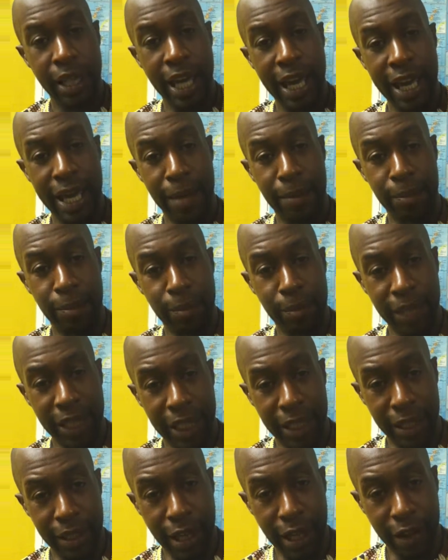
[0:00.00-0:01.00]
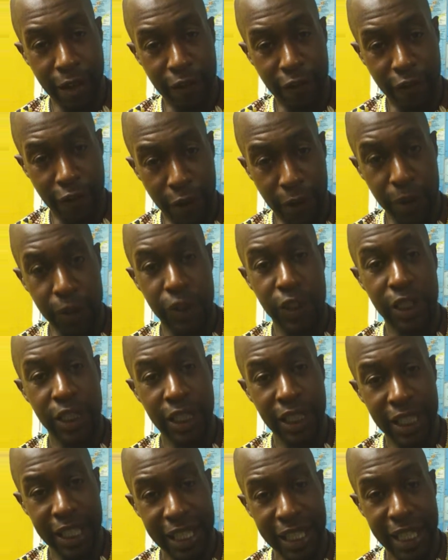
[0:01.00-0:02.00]
and being versed
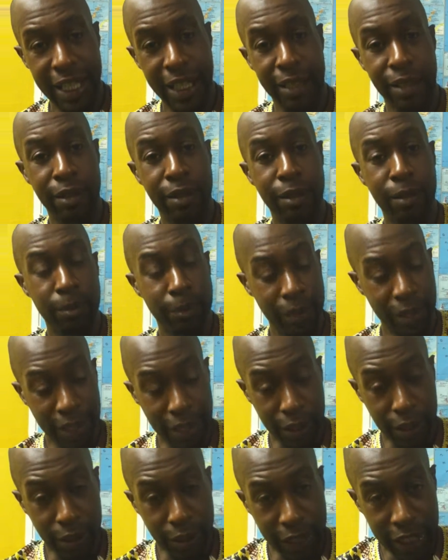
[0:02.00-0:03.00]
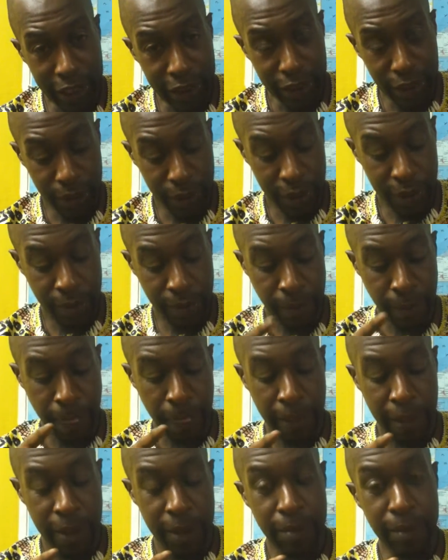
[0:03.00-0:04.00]
in political history,
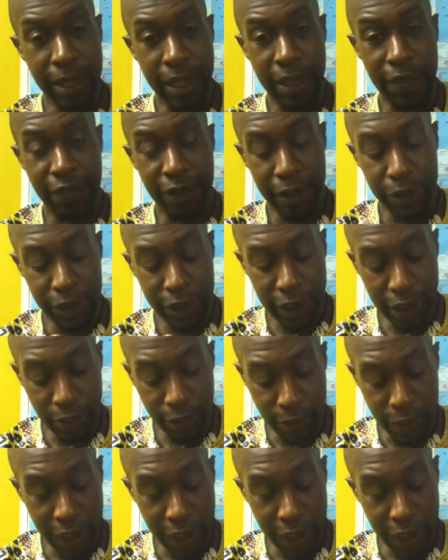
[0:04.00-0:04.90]
being versed in